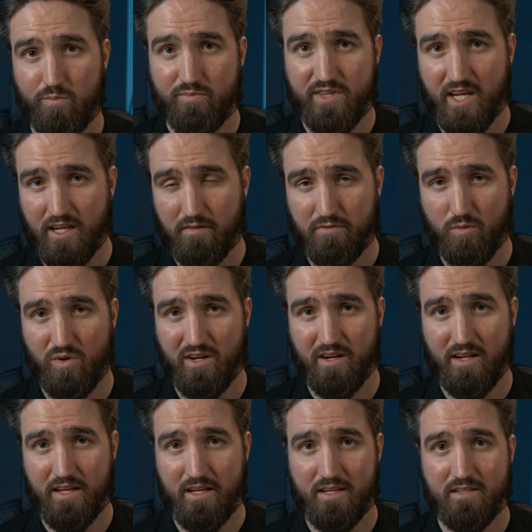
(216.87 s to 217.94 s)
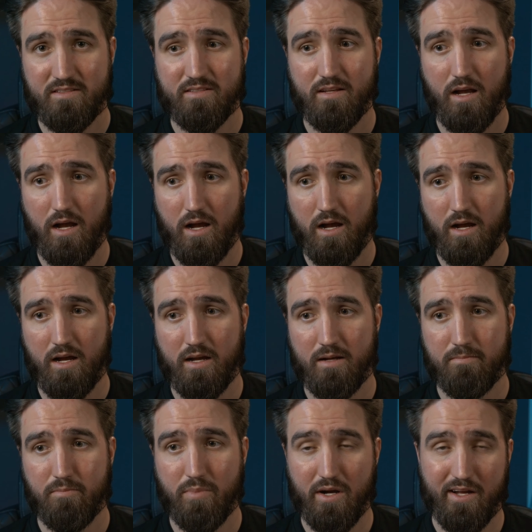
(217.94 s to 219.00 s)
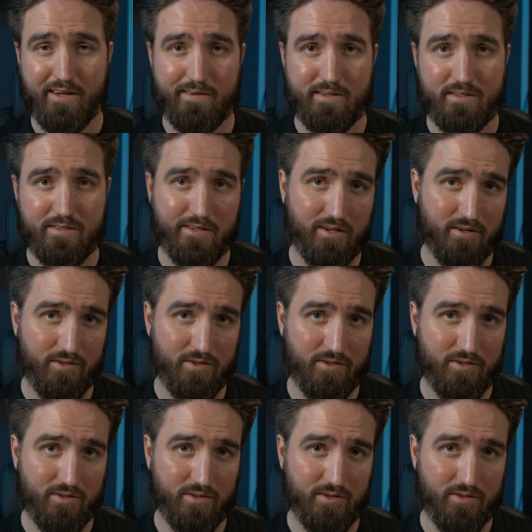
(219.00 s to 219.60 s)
Take it for what it is, but you know,